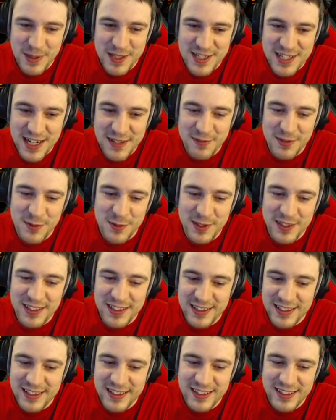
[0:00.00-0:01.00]
everyone in
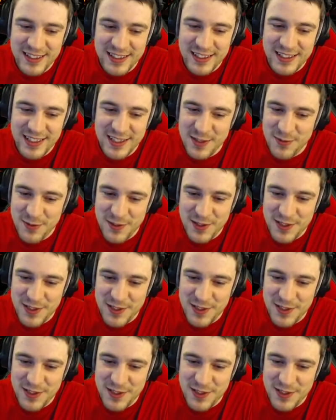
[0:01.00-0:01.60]
the Frontier